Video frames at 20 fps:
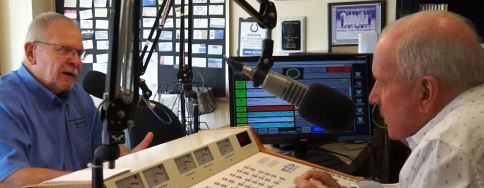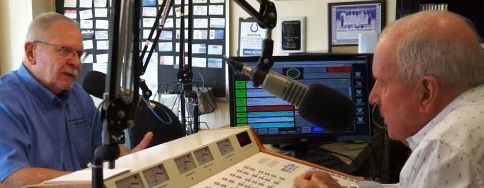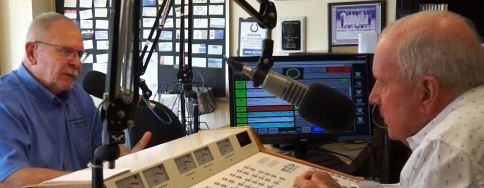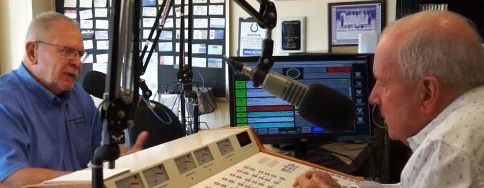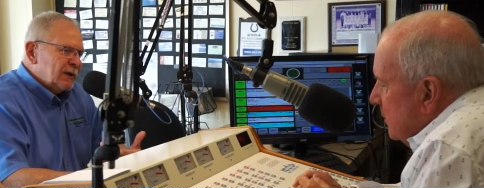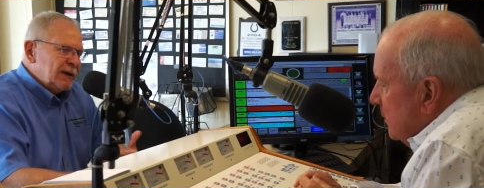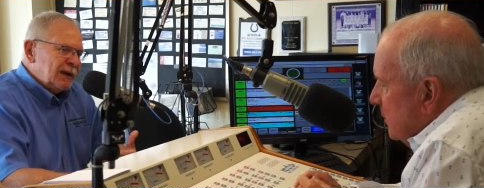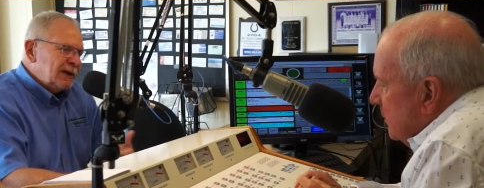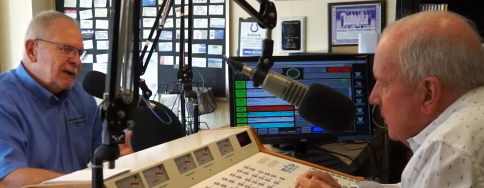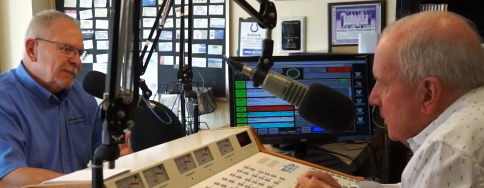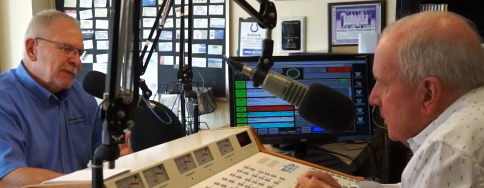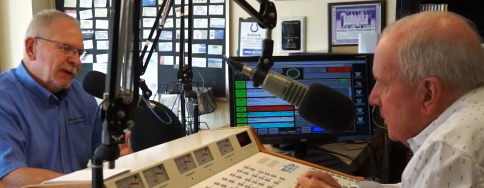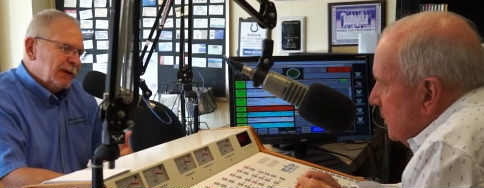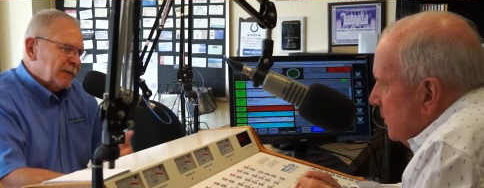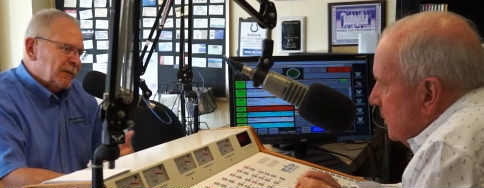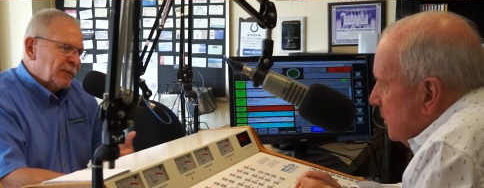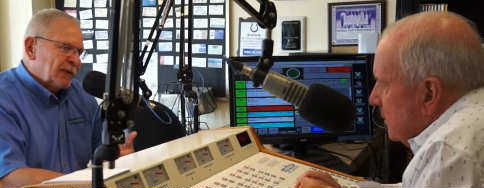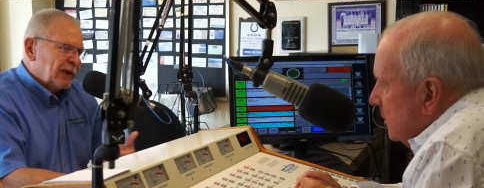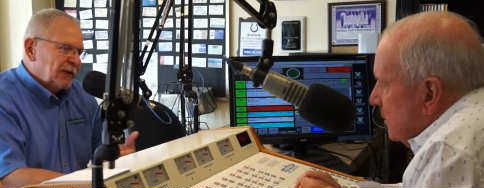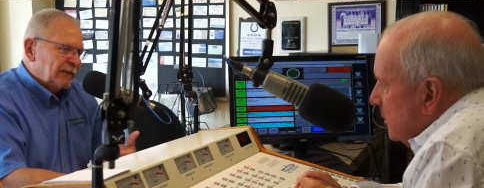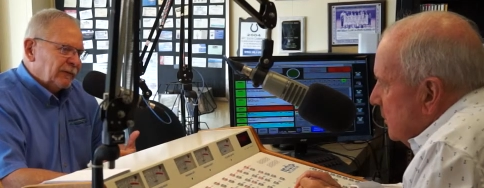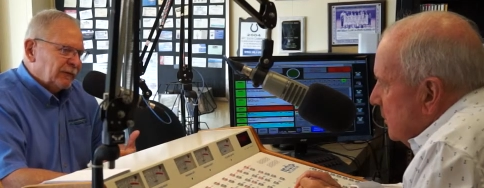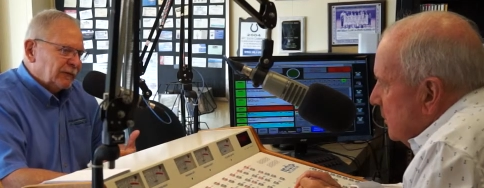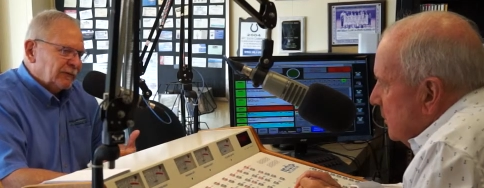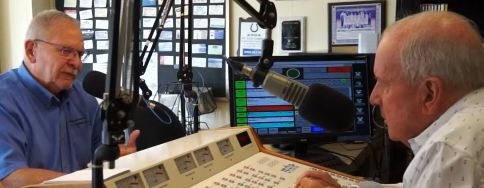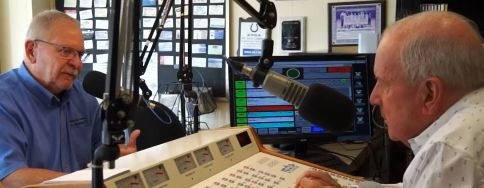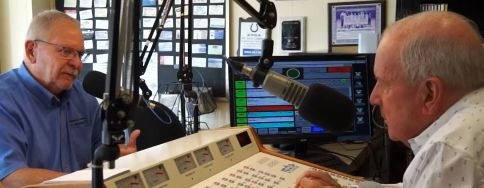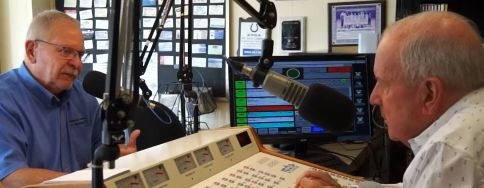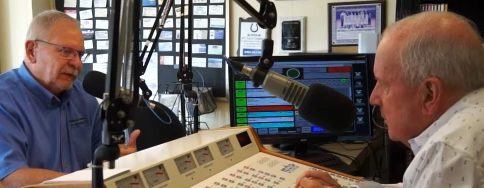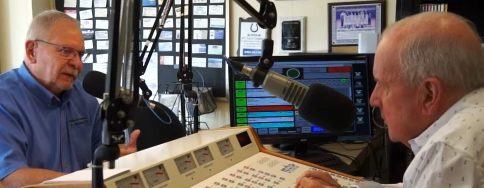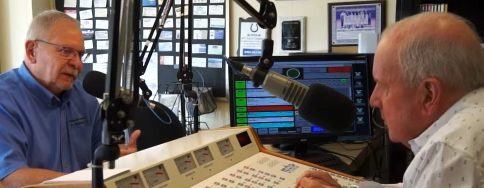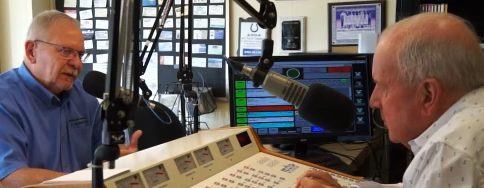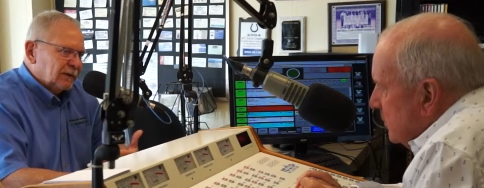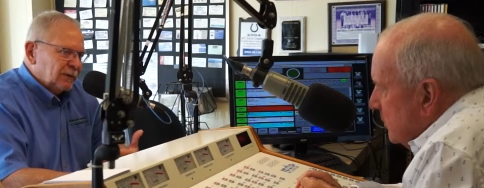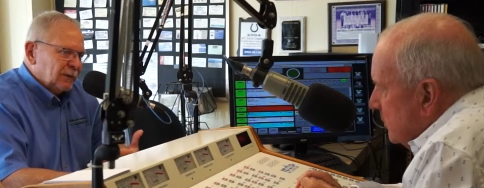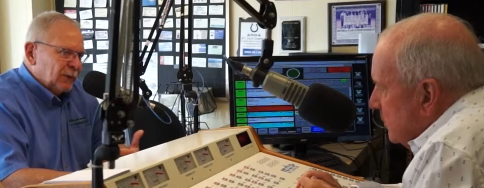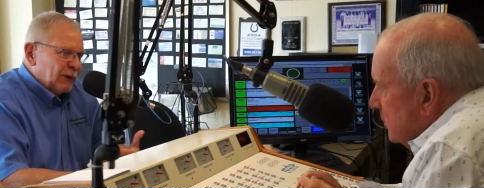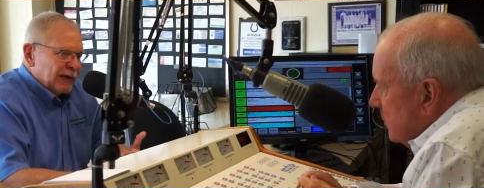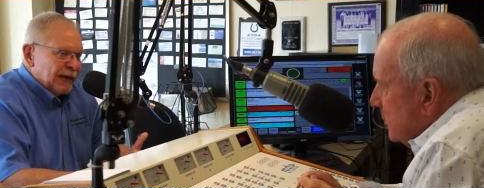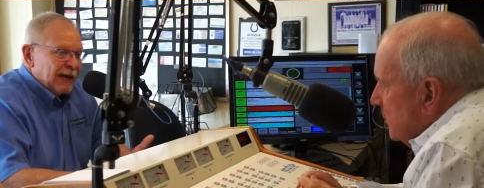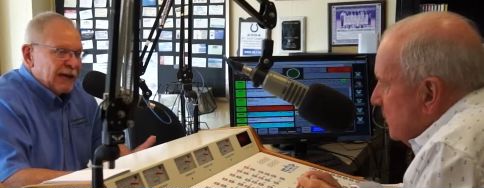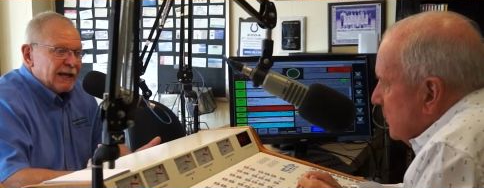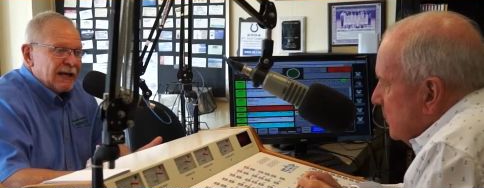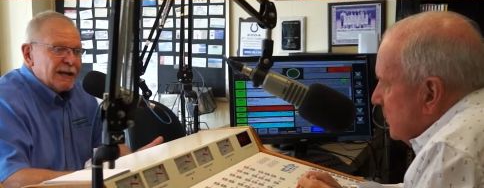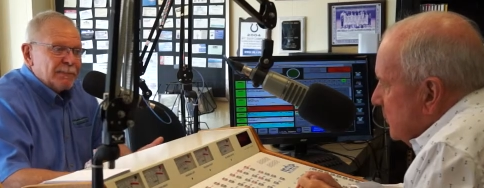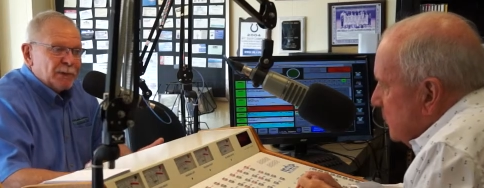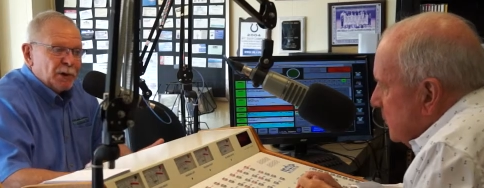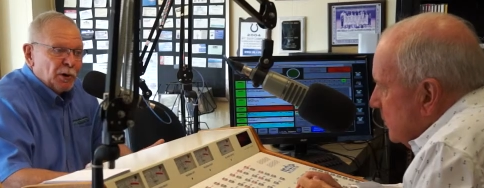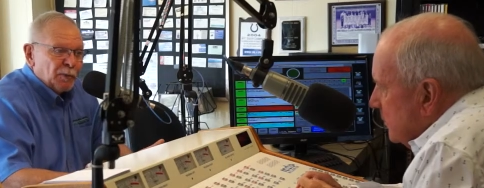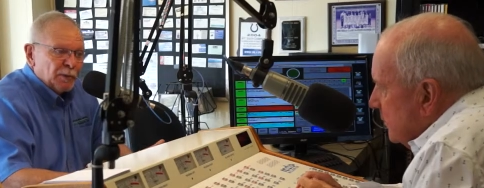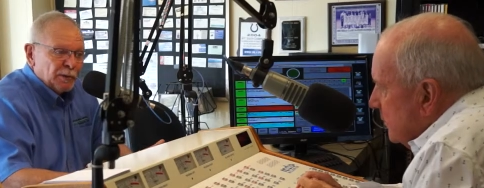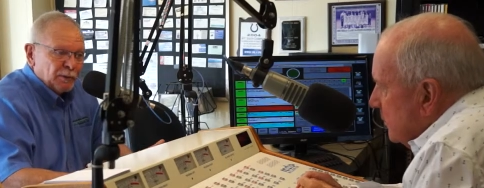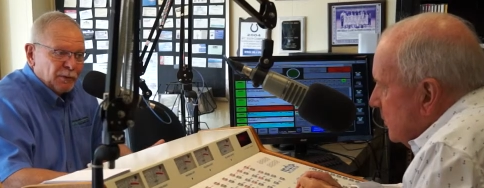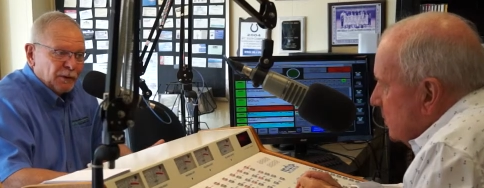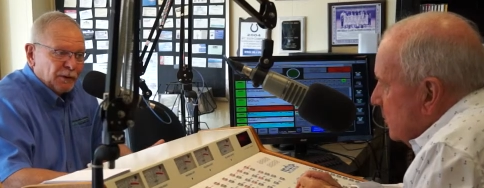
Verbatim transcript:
Speaker 1: we need to make a profit. Uh, we can't keep open